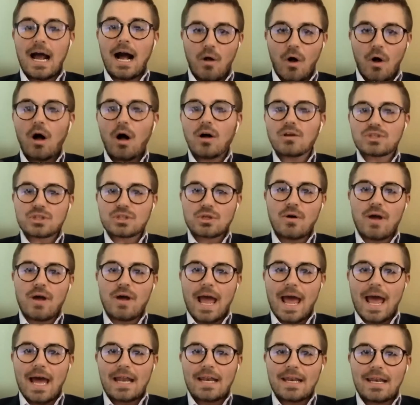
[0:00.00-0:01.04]
I'll also
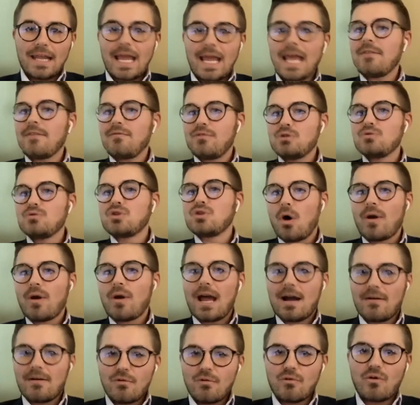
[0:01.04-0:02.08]
add if you don't
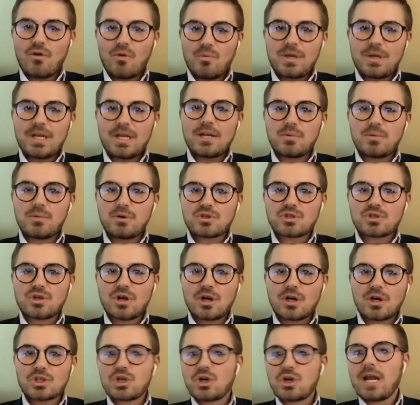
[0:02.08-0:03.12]
have a repeatable
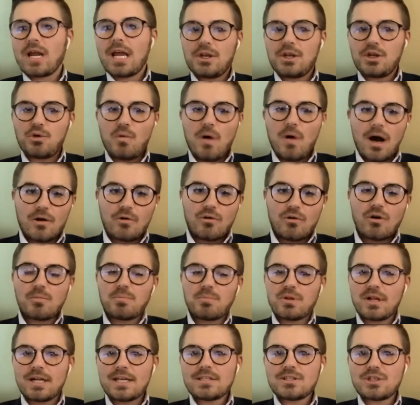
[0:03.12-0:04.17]
structure and you want to
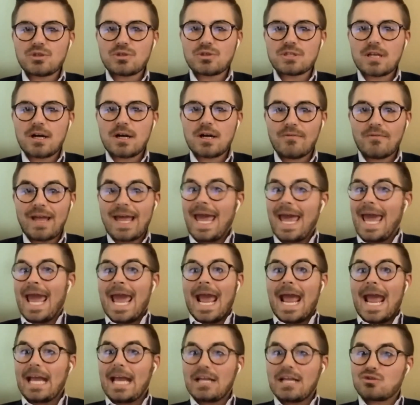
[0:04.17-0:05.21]
replace yourself,
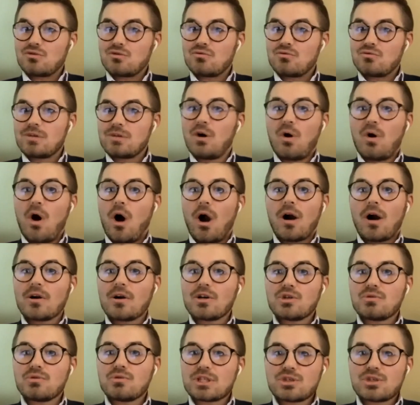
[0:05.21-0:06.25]
it's real
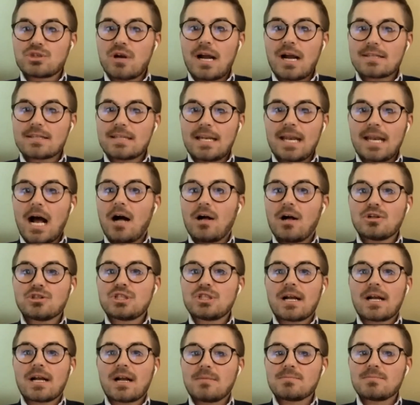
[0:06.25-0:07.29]
hard to extract the knowledge
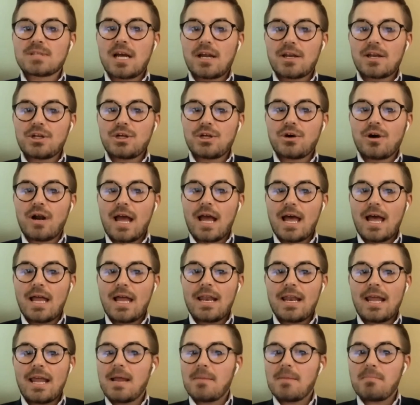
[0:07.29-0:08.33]
that comes out of your
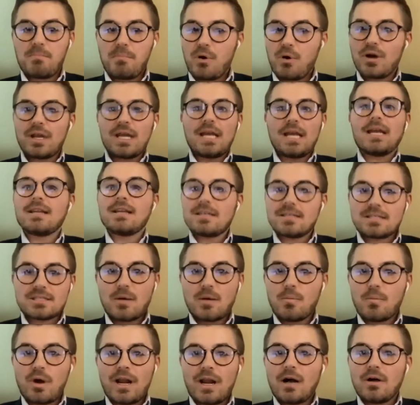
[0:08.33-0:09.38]
head and put it into
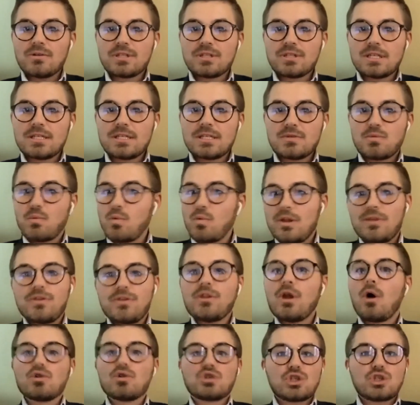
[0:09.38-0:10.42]
someone else's with
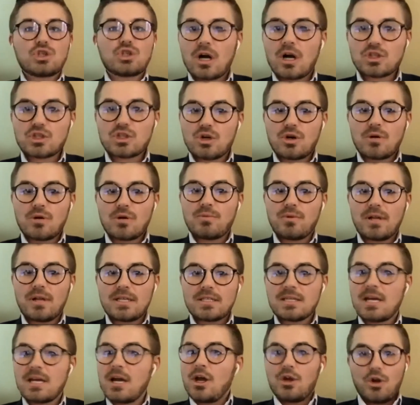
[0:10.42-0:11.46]
no structure in
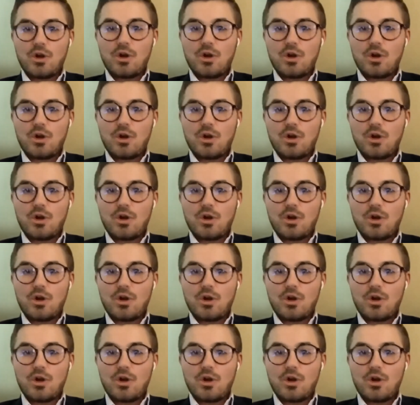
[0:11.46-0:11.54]
place.